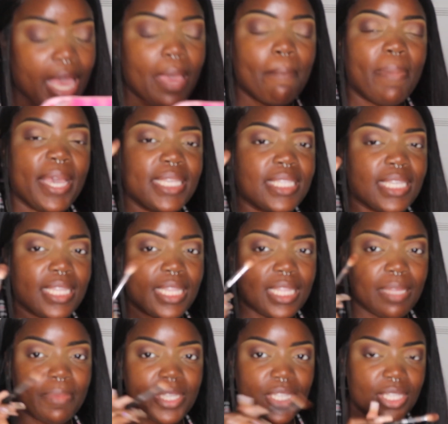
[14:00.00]
basically,
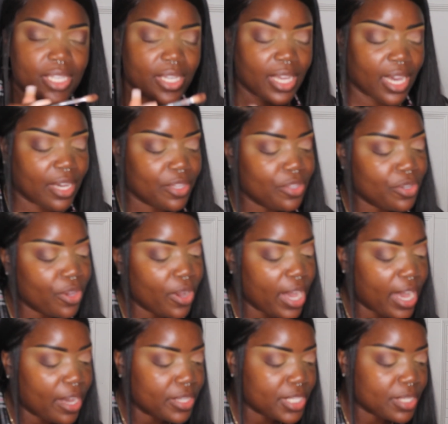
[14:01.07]
let me just tell y'all, you know
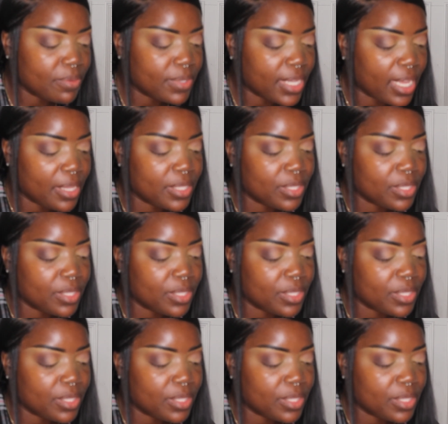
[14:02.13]
how sometimes